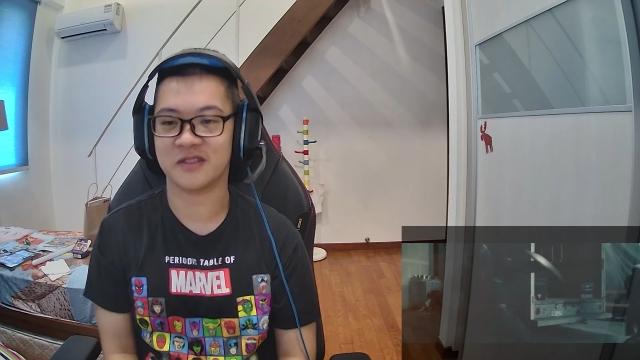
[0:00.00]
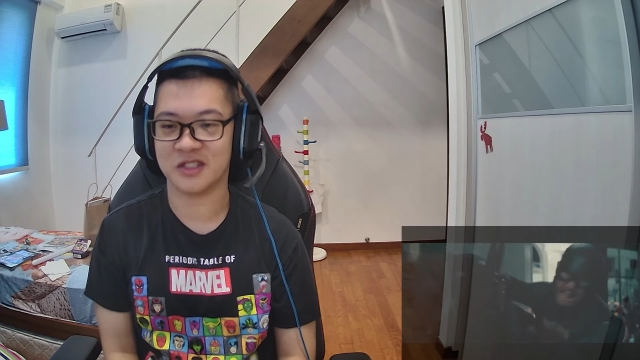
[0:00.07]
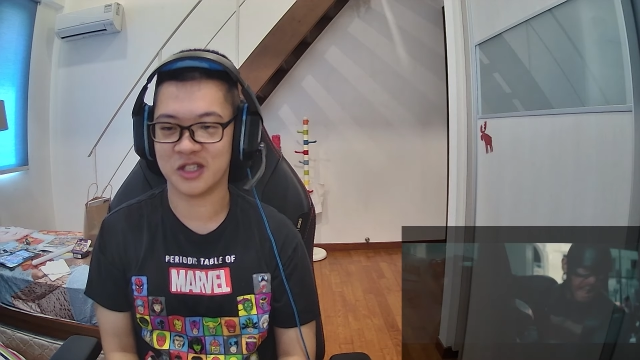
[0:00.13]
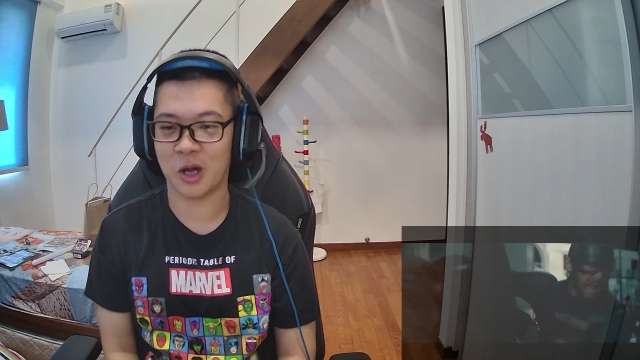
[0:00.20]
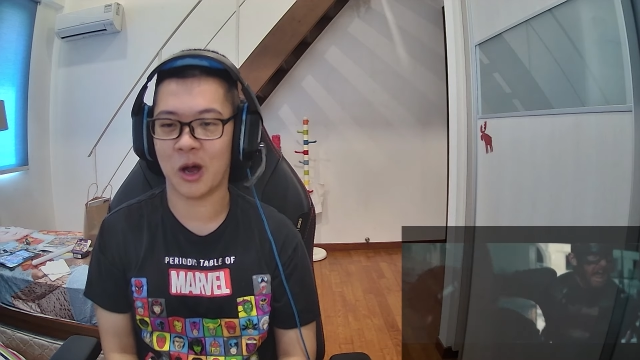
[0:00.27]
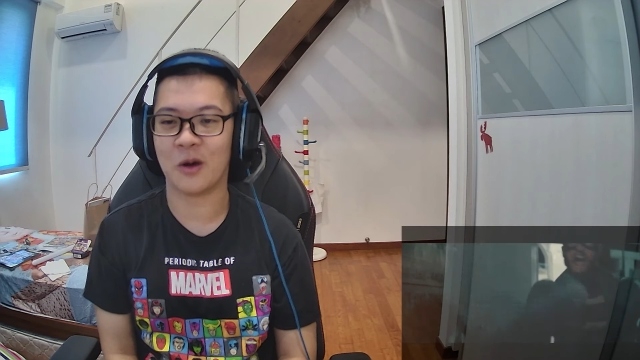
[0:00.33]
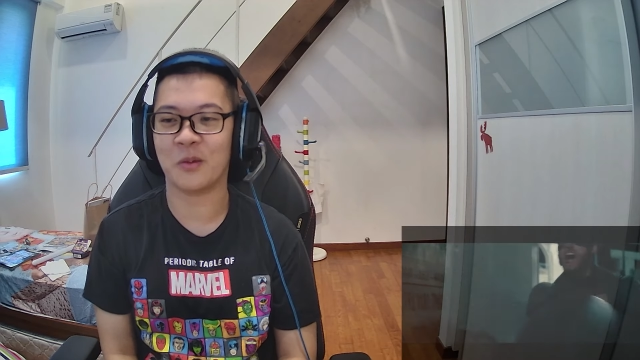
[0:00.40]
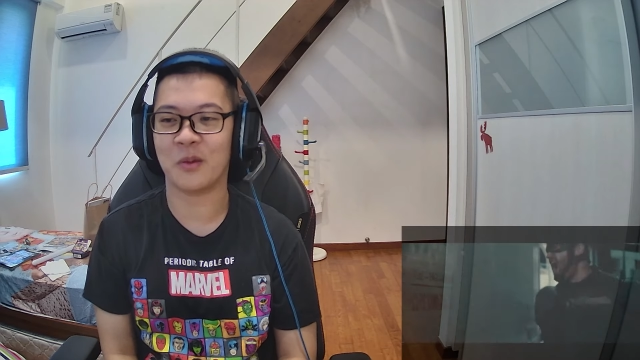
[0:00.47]

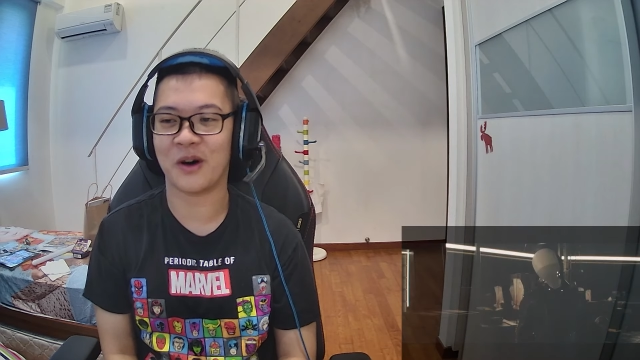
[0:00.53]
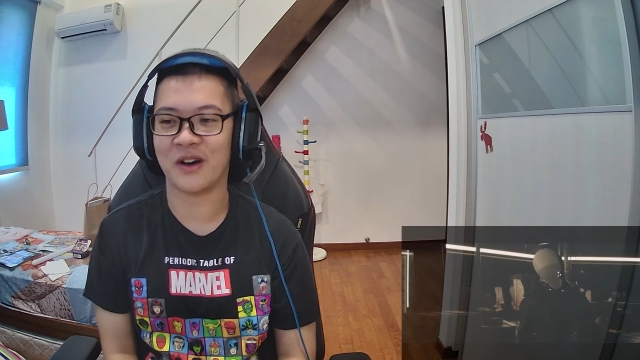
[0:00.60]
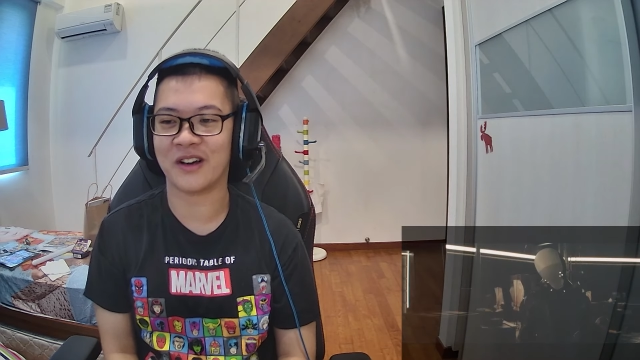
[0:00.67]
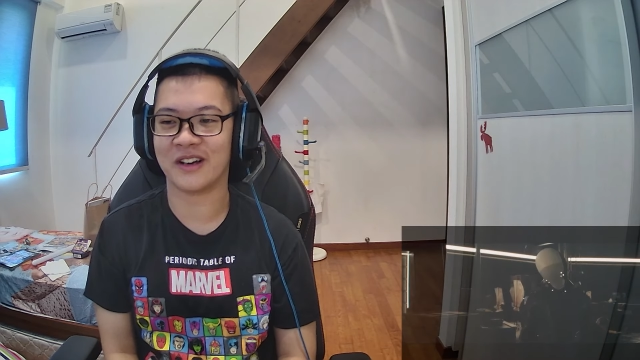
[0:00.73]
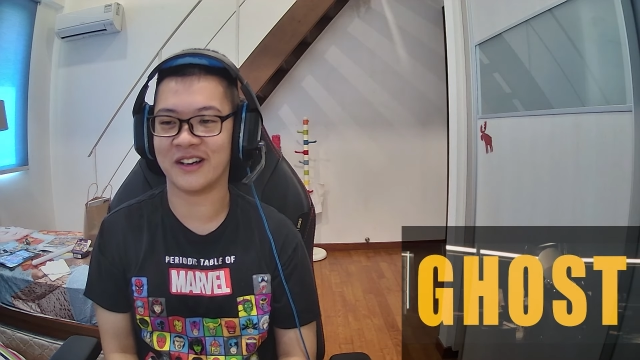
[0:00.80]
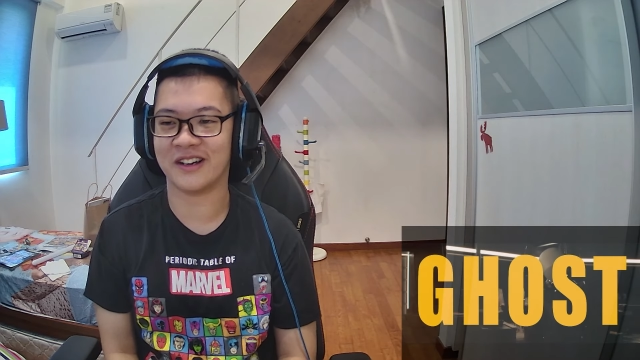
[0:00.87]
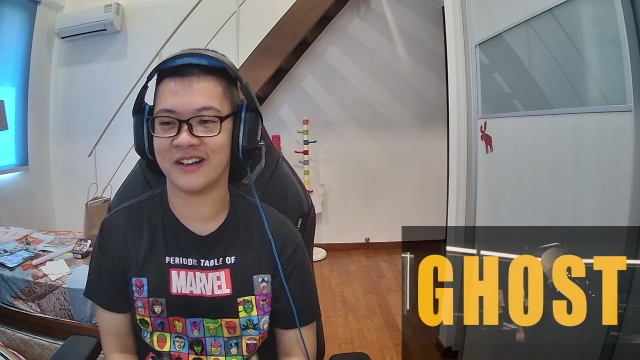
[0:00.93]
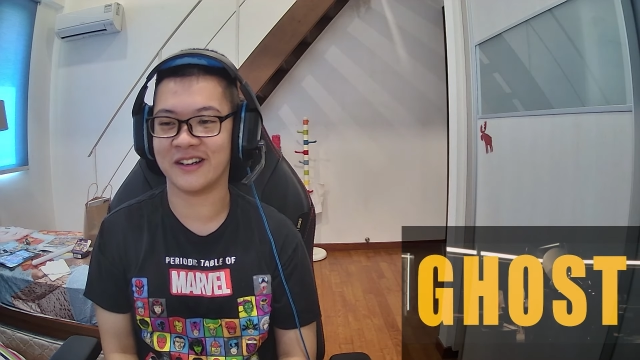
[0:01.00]
John
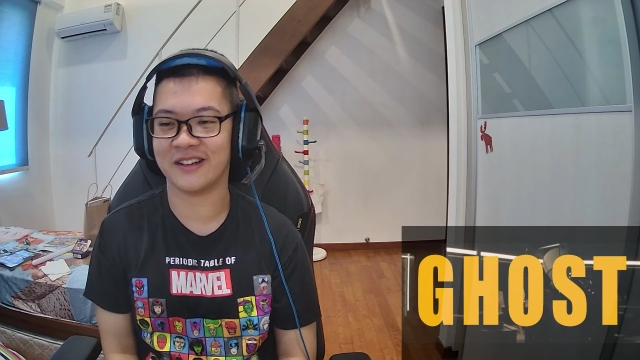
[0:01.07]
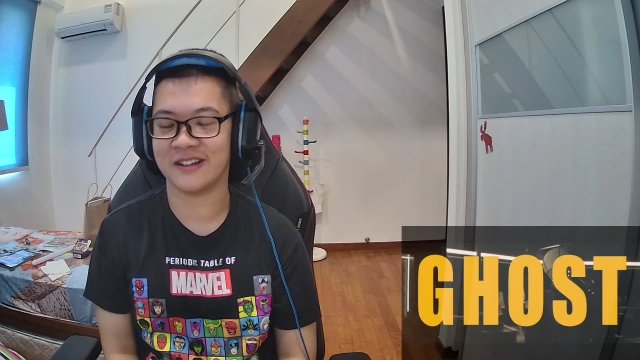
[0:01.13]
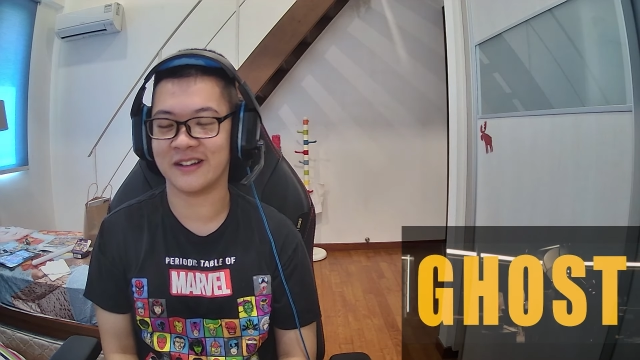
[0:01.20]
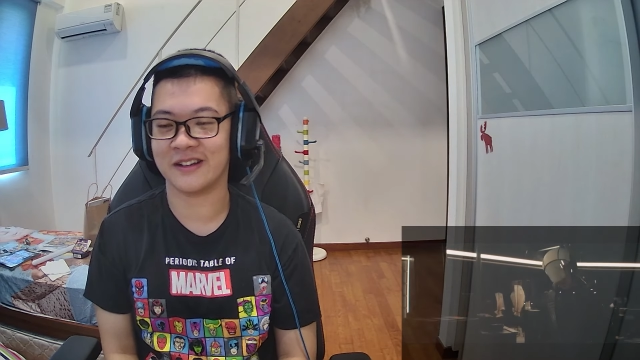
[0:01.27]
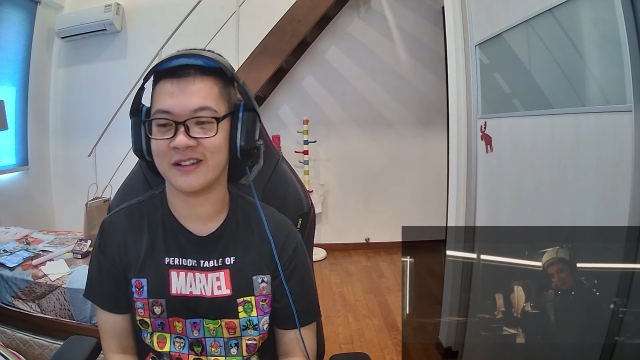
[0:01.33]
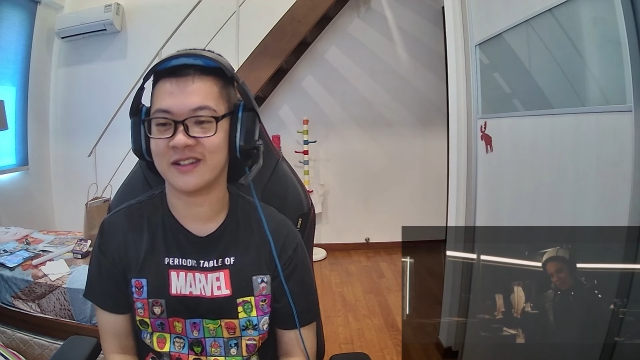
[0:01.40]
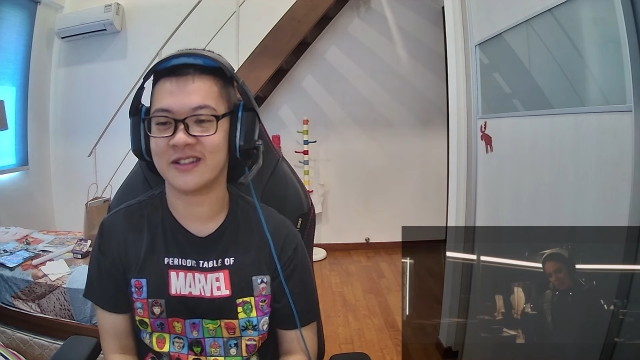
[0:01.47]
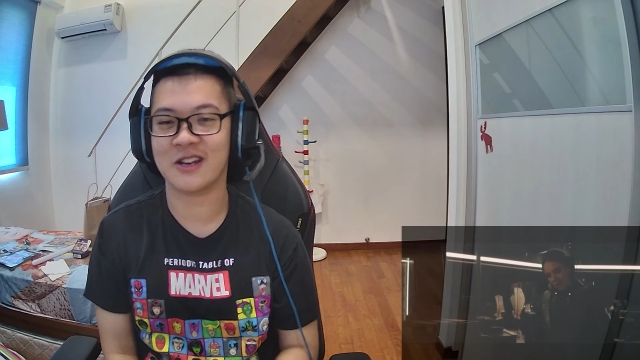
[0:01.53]
Walker.
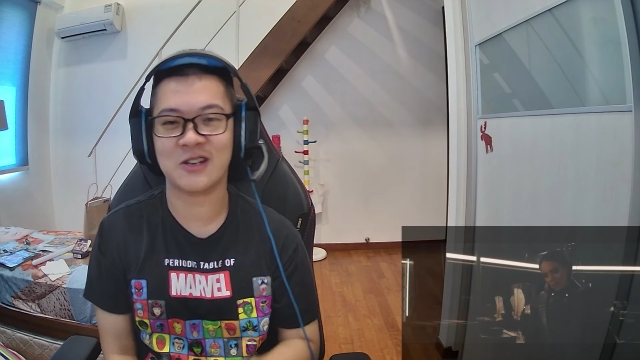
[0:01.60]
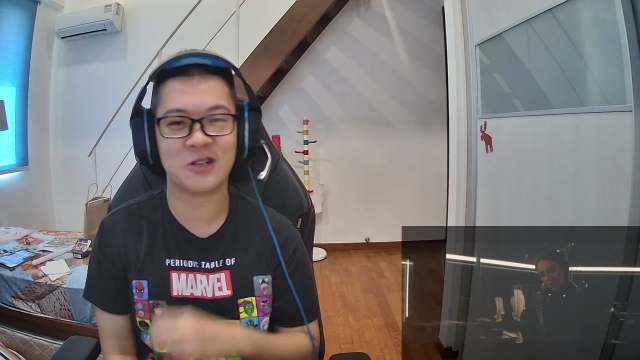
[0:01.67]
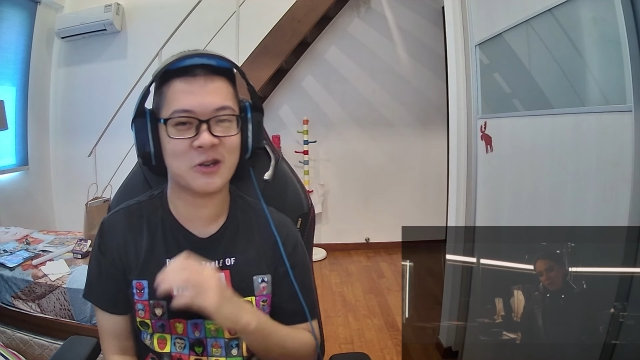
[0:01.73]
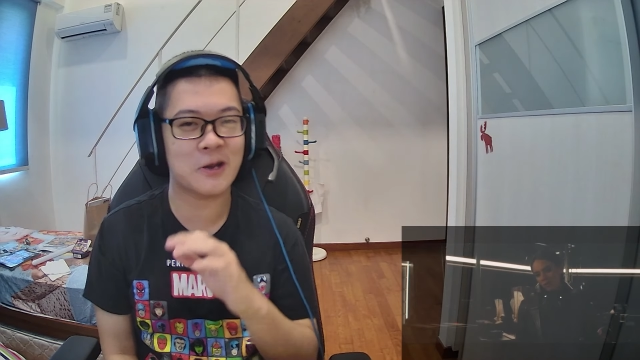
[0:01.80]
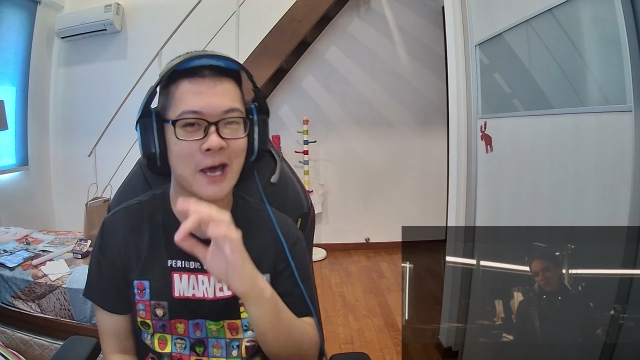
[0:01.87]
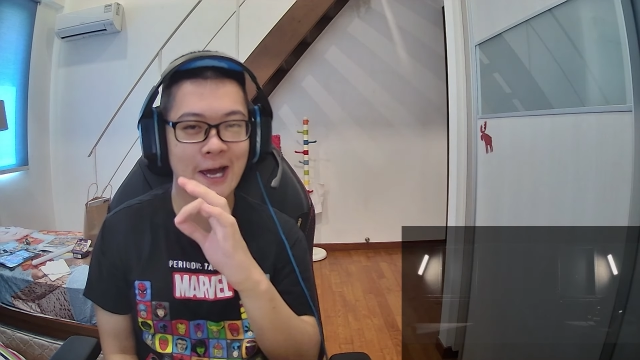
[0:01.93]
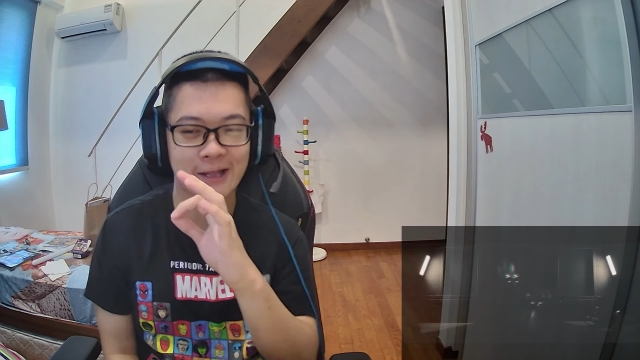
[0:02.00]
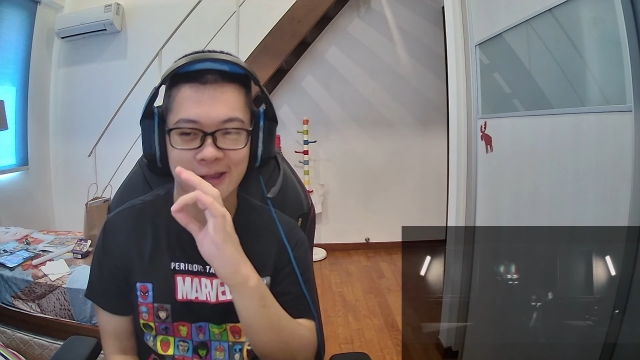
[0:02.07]
Such a
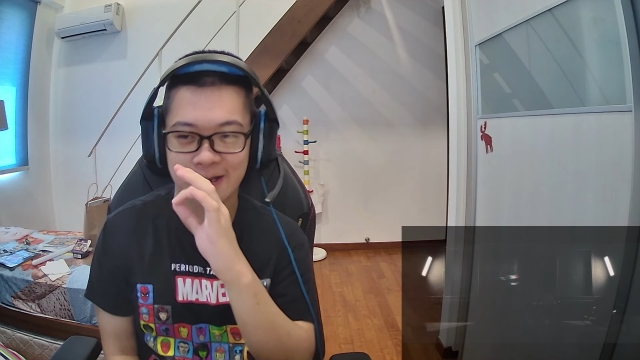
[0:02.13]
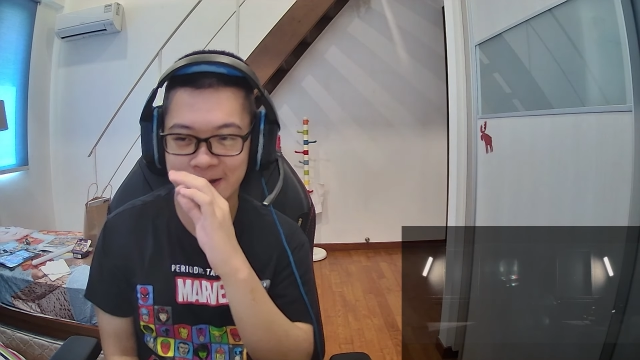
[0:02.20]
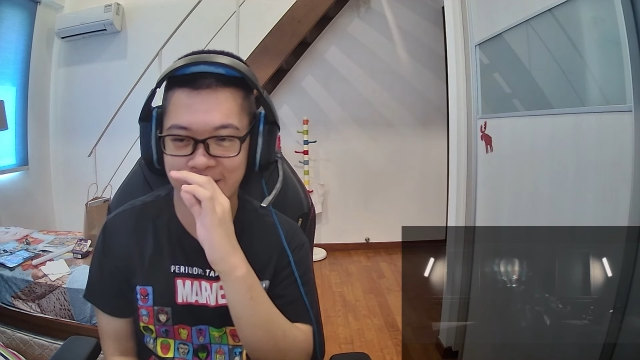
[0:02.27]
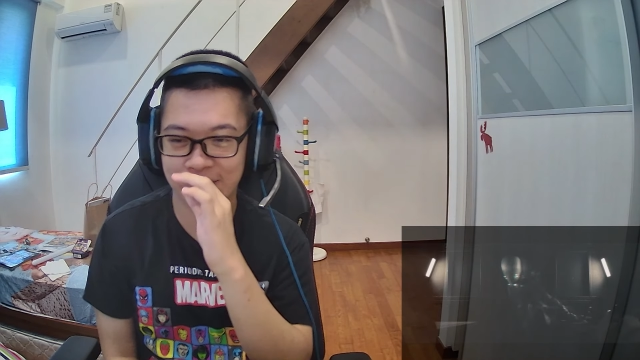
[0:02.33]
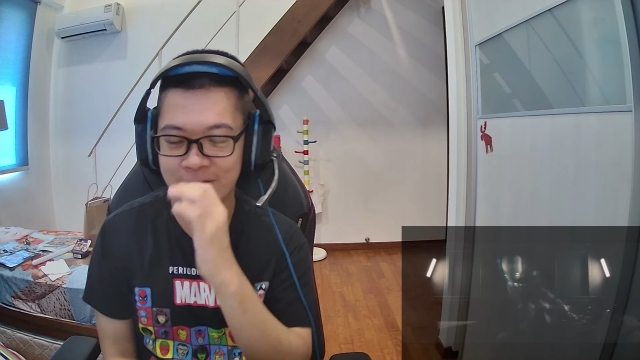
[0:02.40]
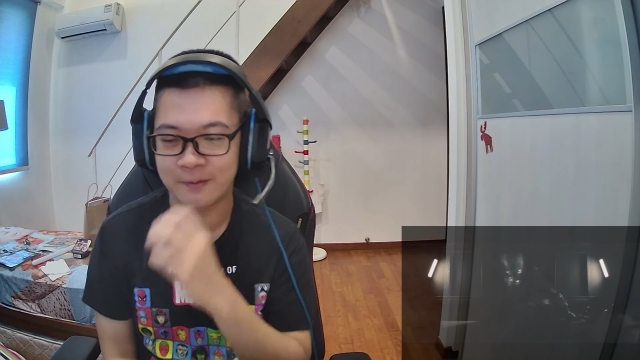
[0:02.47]
good actor.